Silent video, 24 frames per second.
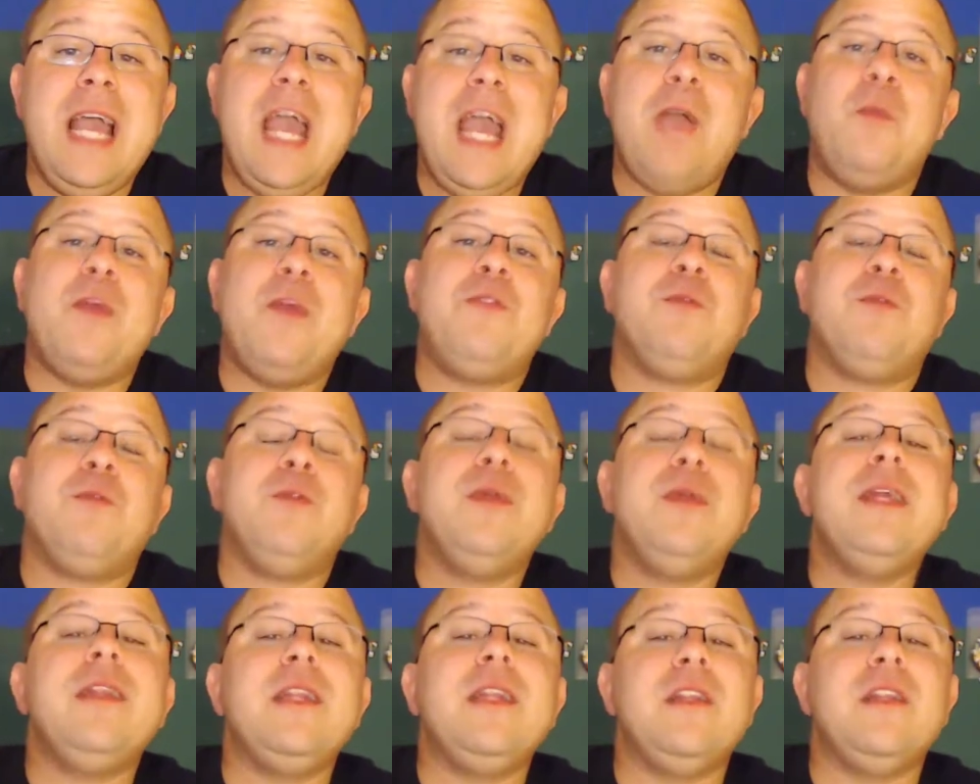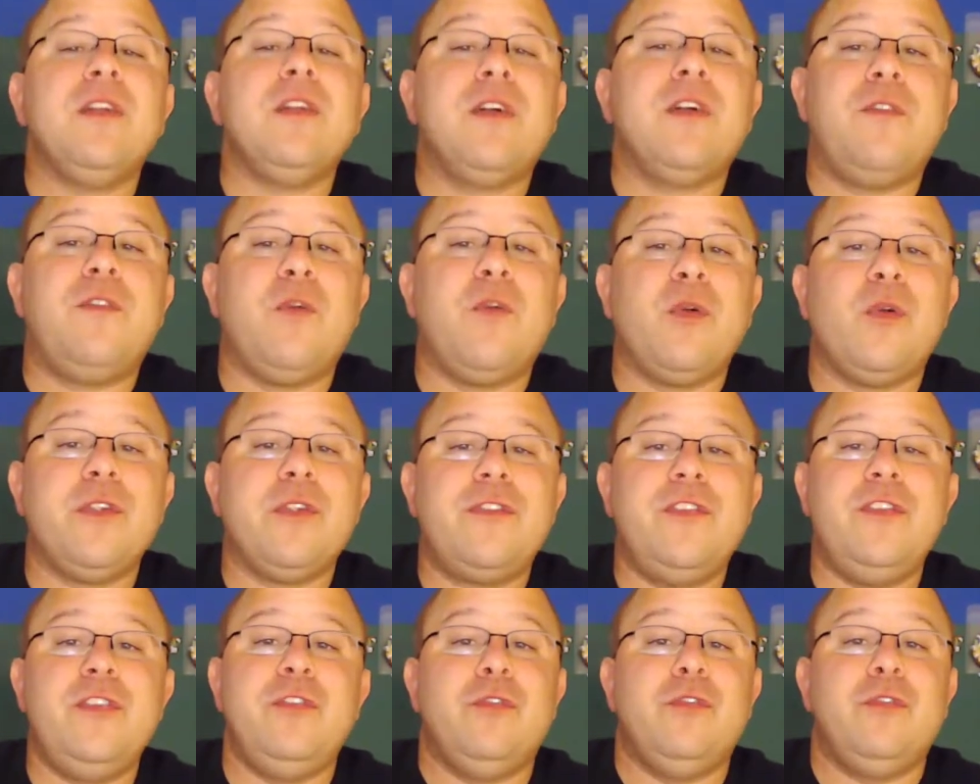and we really look forward
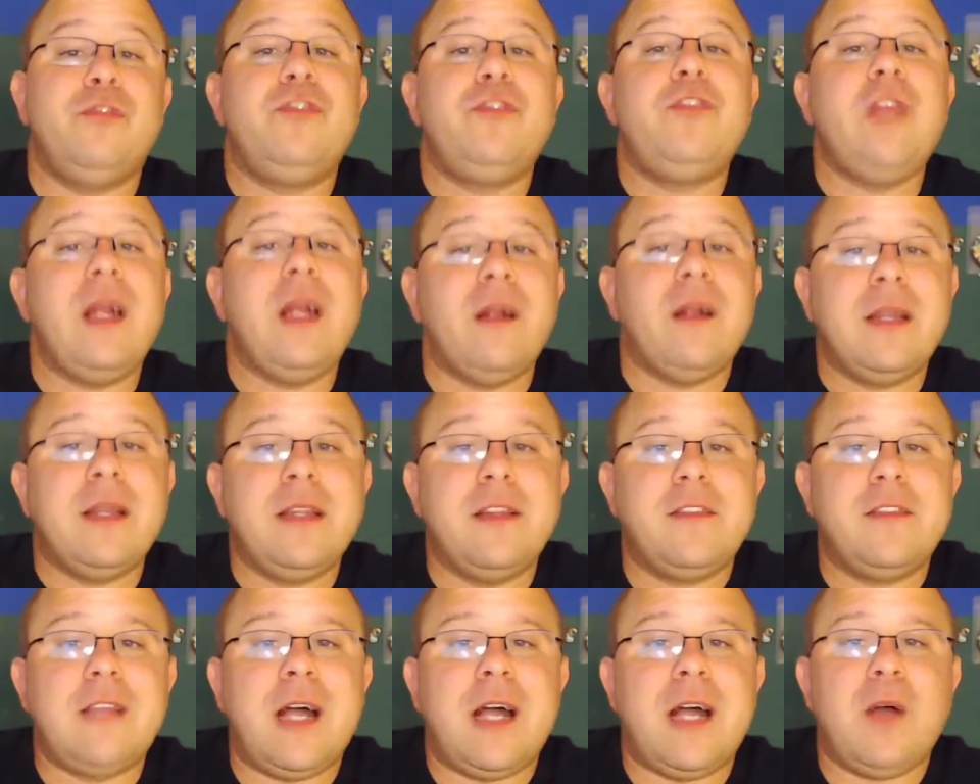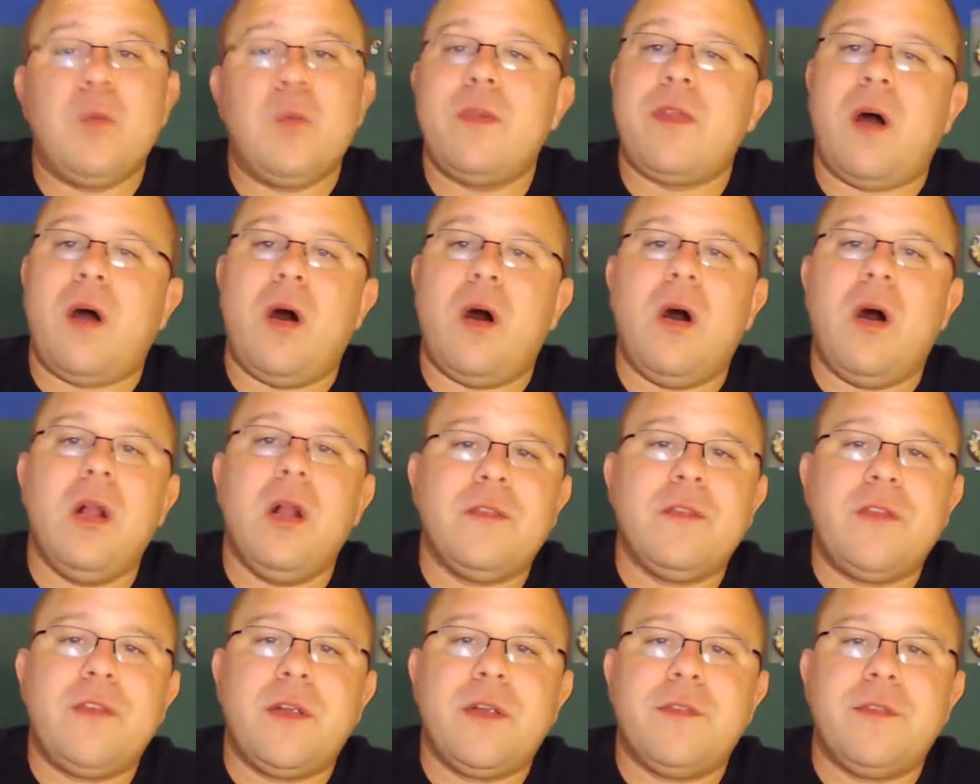to you sharing this out with all
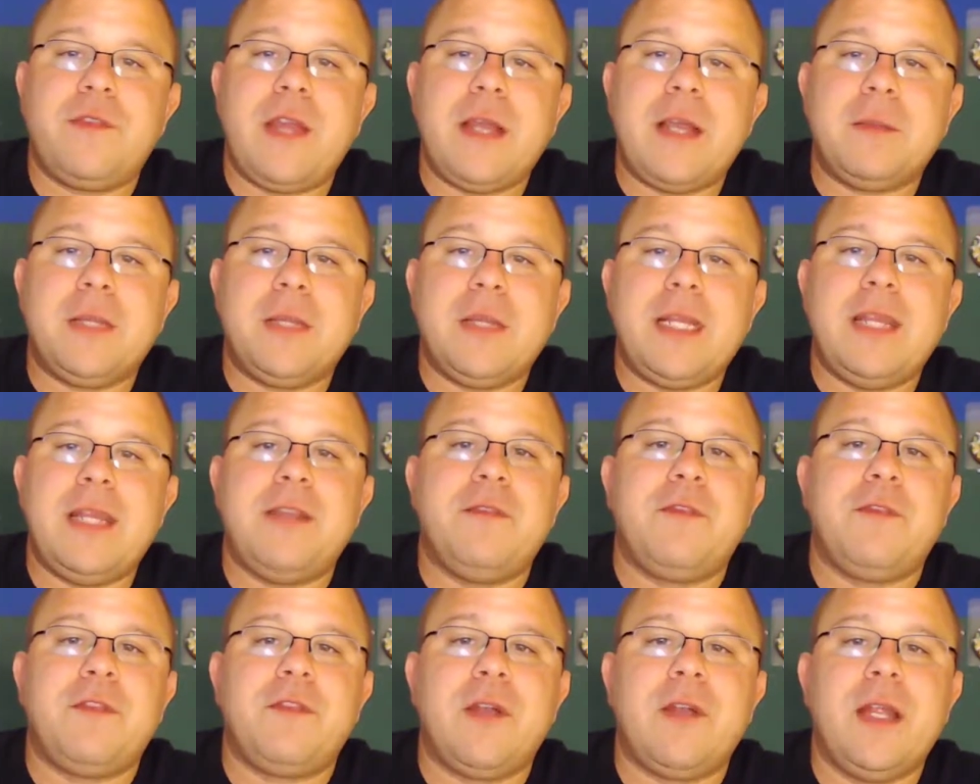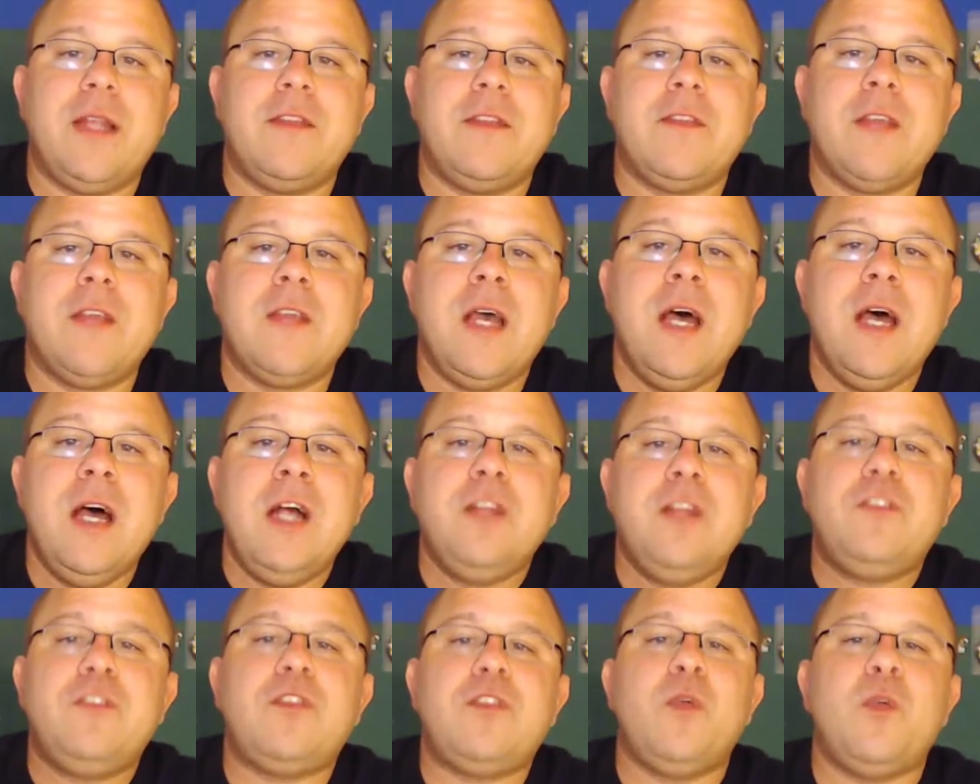of your family and friends
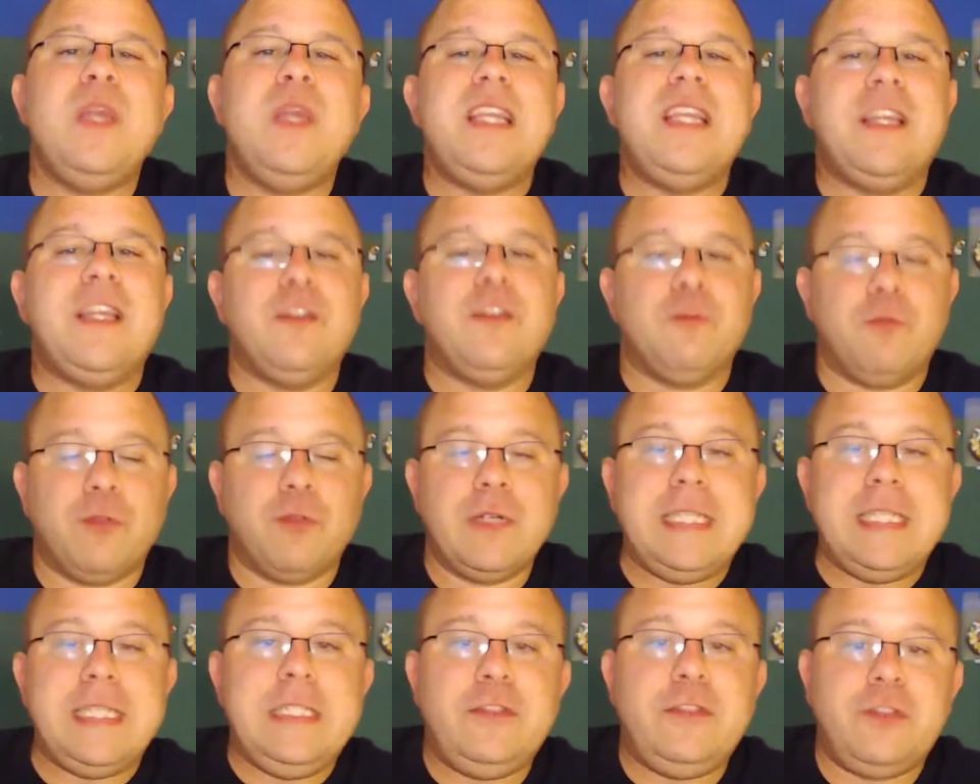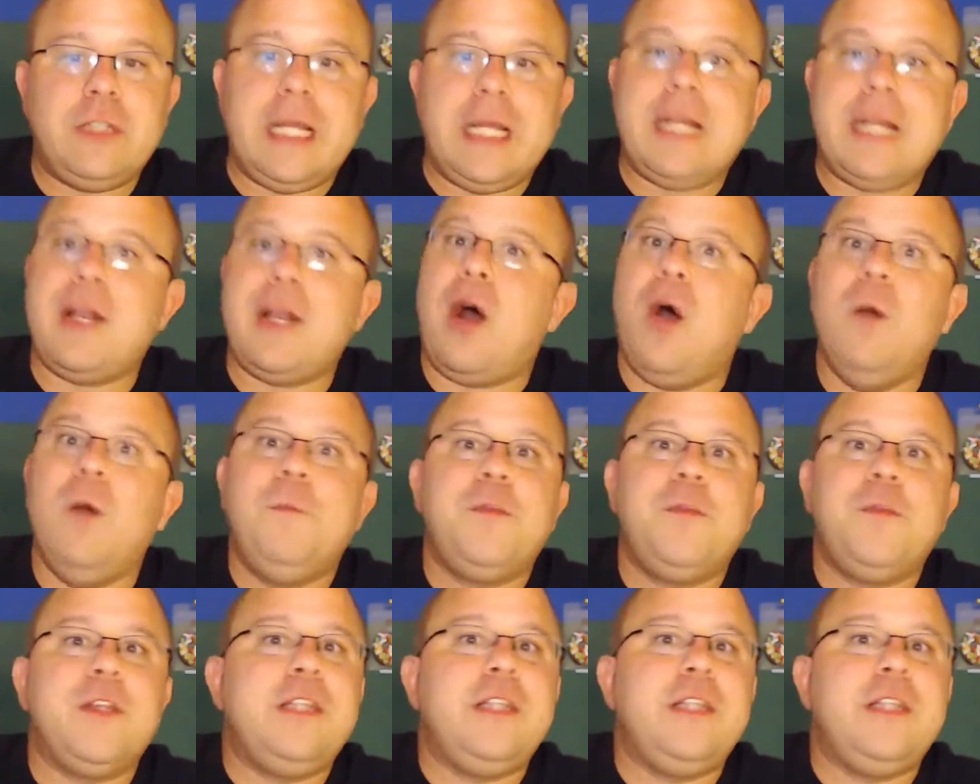so we can reach and hopefully